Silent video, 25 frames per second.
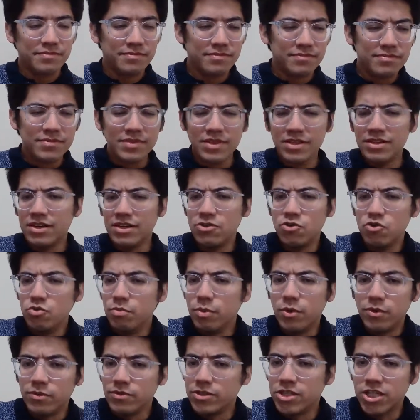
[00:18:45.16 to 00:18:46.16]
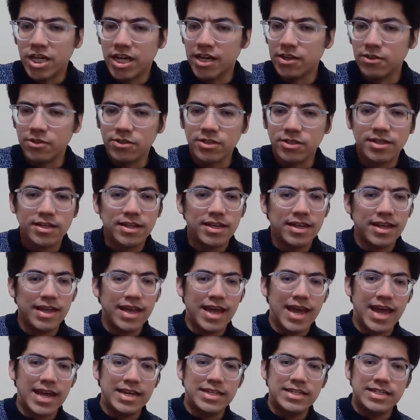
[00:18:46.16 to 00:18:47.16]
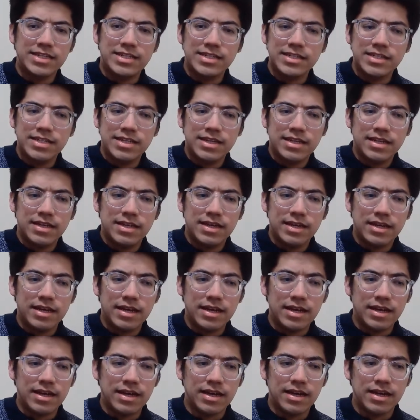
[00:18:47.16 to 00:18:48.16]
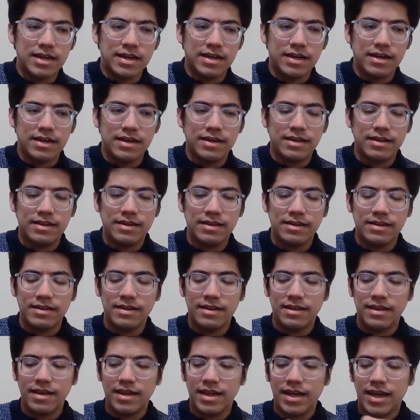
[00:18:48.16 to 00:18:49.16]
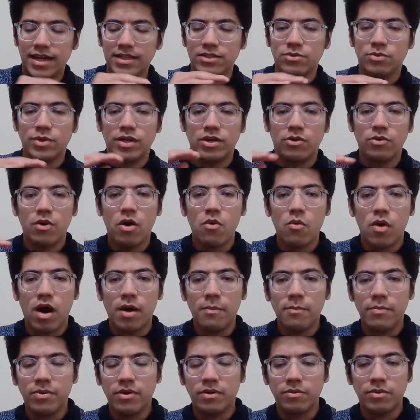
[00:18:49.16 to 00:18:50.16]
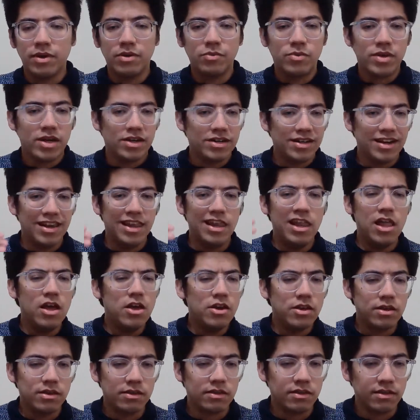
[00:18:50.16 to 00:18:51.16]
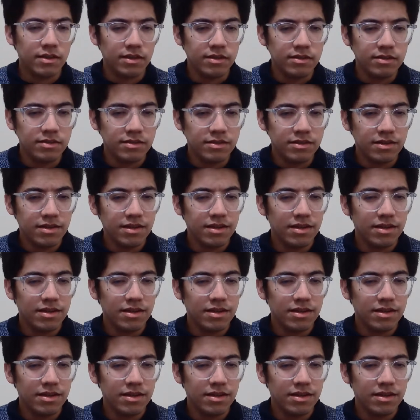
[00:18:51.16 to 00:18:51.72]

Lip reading: In a newborn child, and as we grow up, when we are learning things,